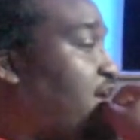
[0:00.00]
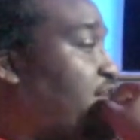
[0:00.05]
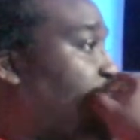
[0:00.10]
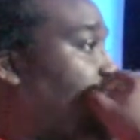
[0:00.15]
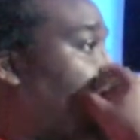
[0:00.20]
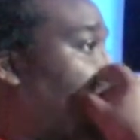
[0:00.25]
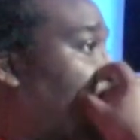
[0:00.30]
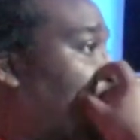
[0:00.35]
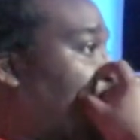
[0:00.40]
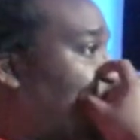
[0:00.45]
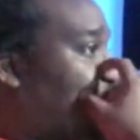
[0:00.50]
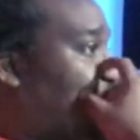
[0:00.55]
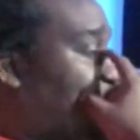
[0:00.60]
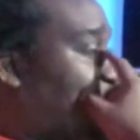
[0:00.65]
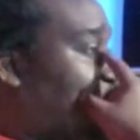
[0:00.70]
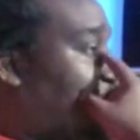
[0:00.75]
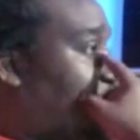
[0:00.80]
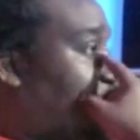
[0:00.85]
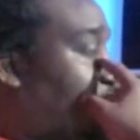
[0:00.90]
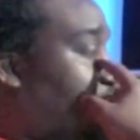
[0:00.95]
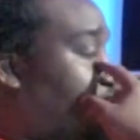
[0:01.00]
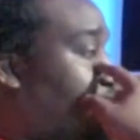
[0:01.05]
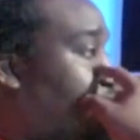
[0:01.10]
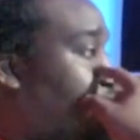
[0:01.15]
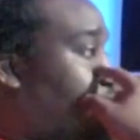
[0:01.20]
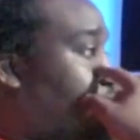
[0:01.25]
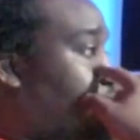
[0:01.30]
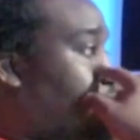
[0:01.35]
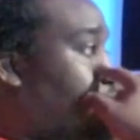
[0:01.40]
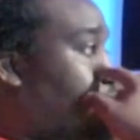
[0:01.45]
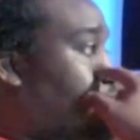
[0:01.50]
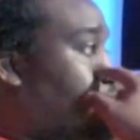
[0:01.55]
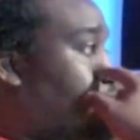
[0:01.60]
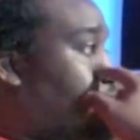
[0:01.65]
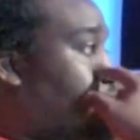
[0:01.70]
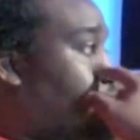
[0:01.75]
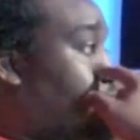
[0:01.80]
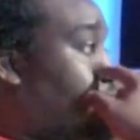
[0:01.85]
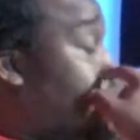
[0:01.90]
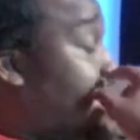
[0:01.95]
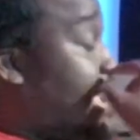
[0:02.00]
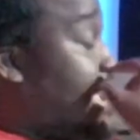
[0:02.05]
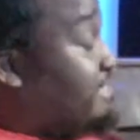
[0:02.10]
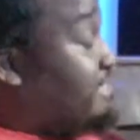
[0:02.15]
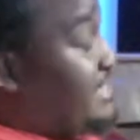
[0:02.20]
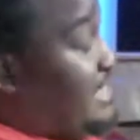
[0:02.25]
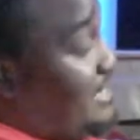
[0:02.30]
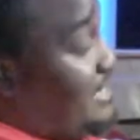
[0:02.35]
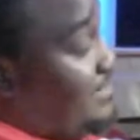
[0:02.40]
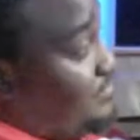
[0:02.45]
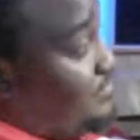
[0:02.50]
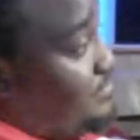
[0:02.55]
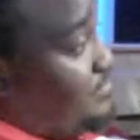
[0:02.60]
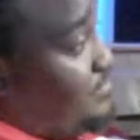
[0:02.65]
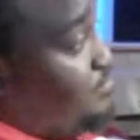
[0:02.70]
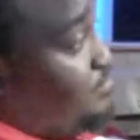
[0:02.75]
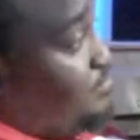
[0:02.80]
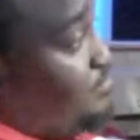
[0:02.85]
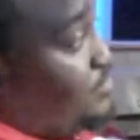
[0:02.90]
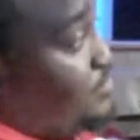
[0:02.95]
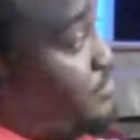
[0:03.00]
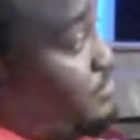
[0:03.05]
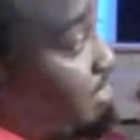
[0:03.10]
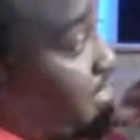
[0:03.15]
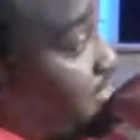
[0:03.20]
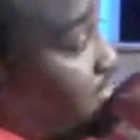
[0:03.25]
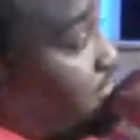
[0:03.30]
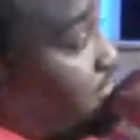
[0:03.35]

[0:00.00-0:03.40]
And I feel like too, like you know, as I've matured